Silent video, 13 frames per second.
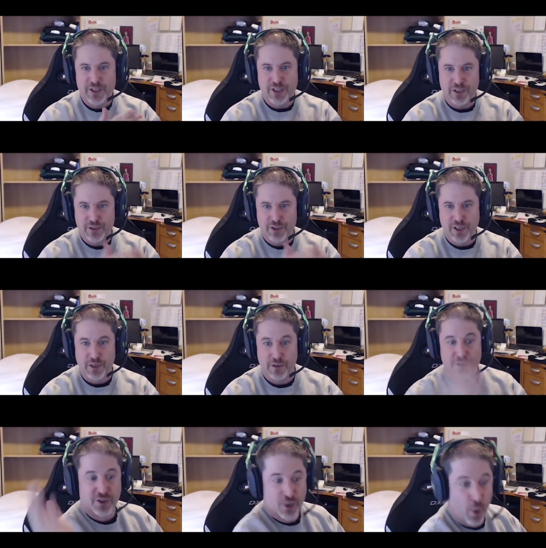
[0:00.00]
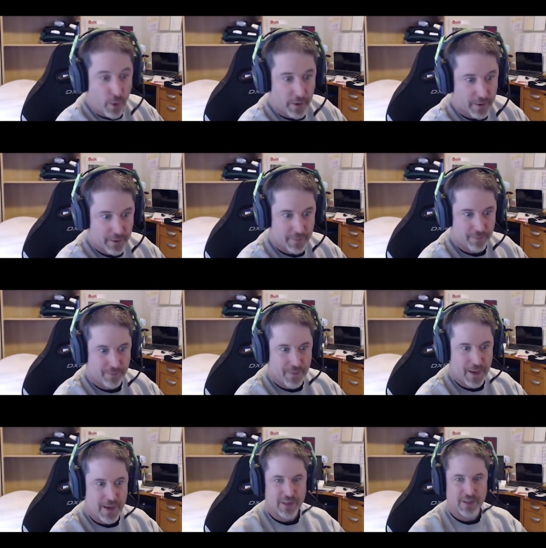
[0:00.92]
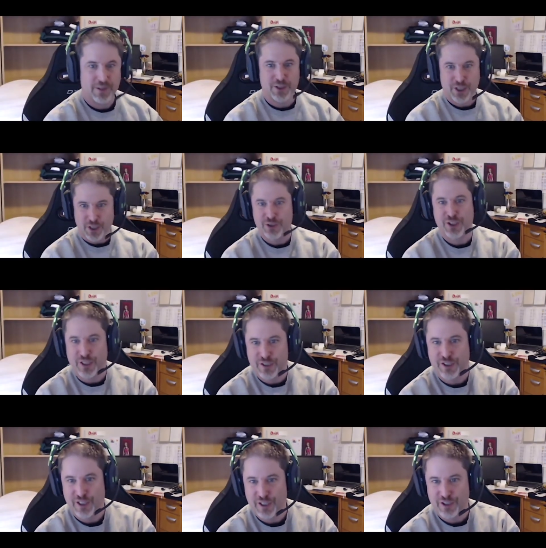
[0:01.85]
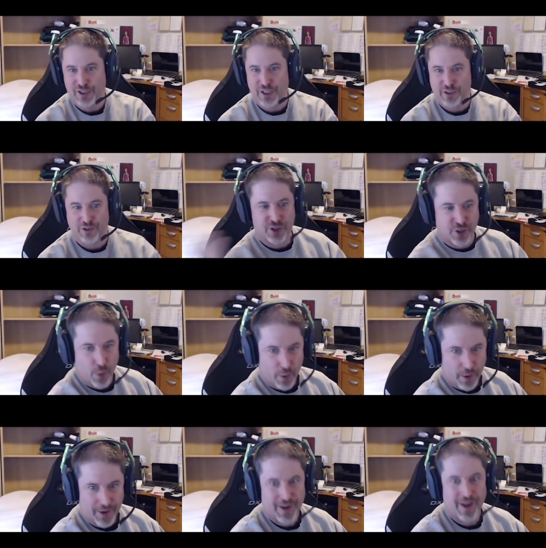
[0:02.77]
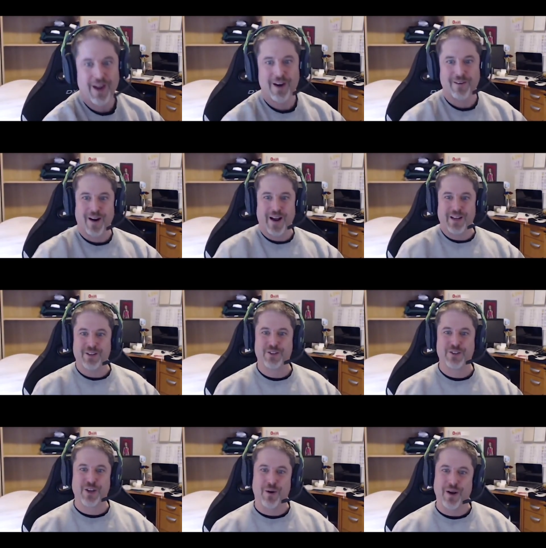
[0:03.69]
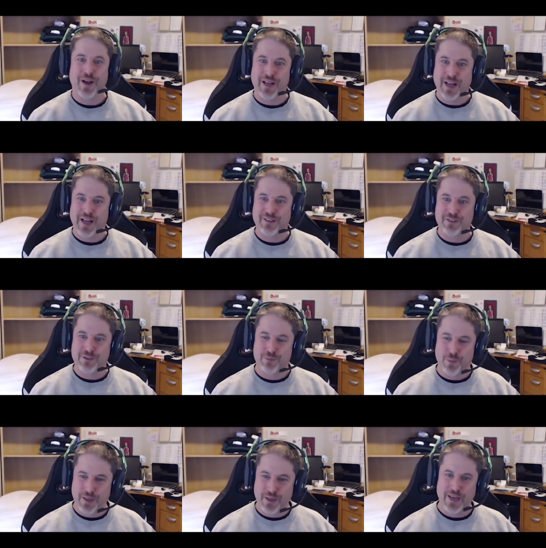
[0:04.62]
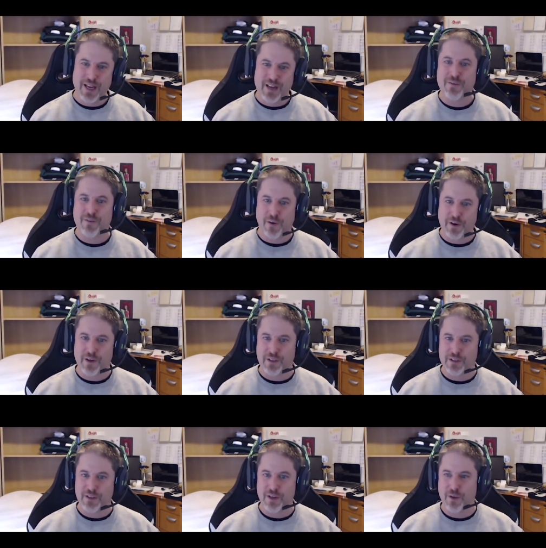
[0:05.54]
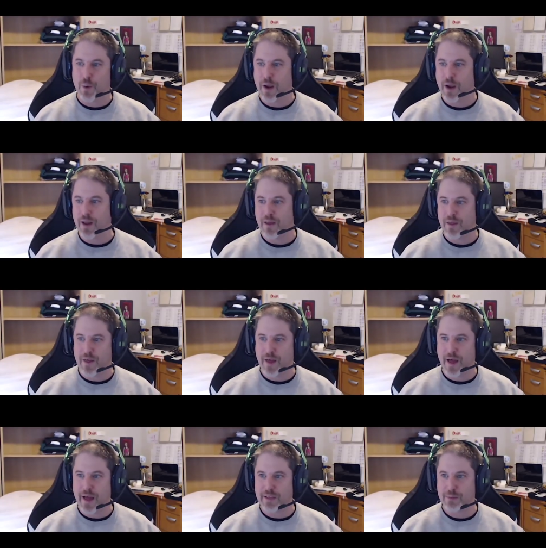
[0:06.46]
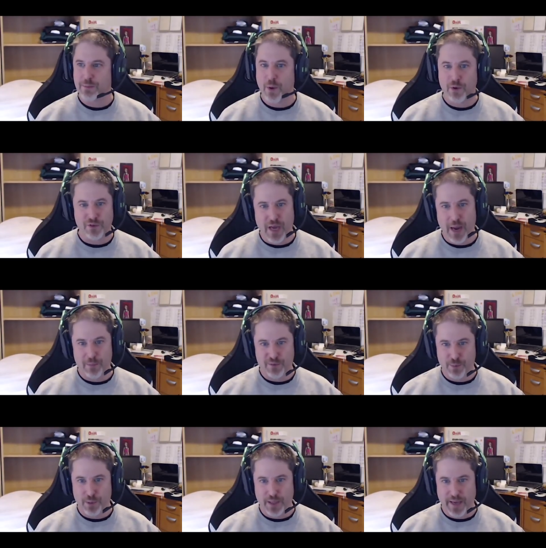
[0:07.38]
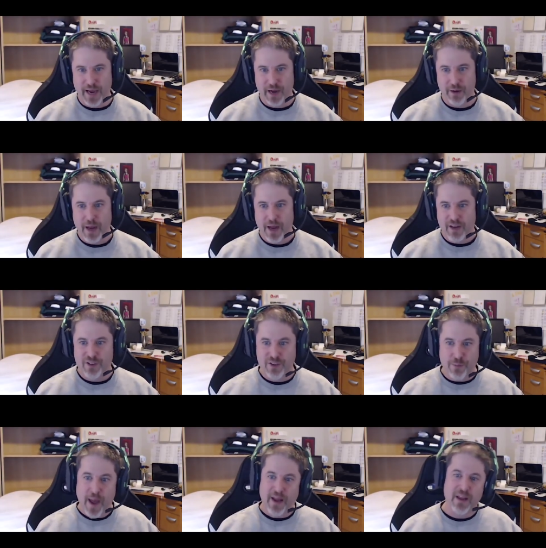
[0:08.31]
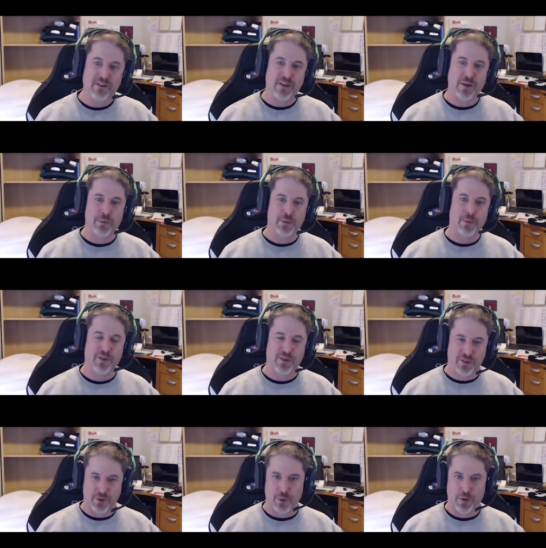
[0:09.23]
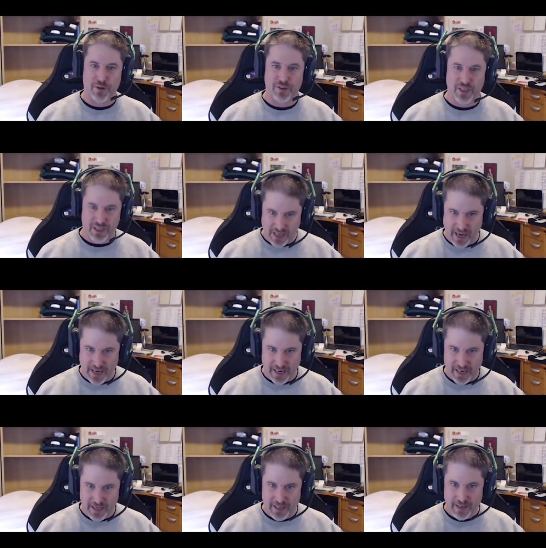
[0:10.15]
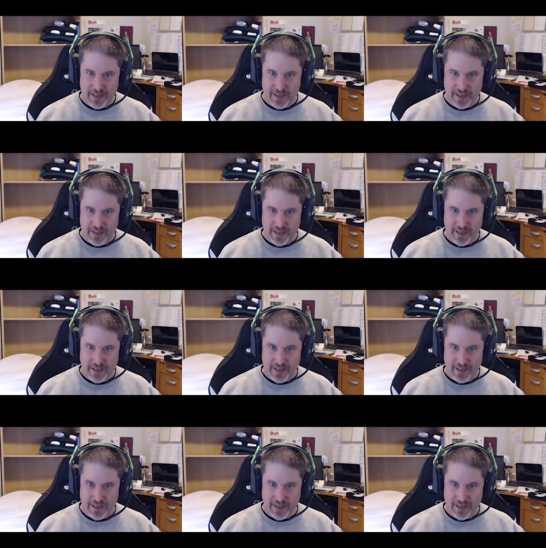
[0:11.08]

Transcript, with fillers: shield shield sword shield, shield, shield, shield, sword, right? So it, it's really inverted to the way that most games play out because smacking someone with a sword is exciting,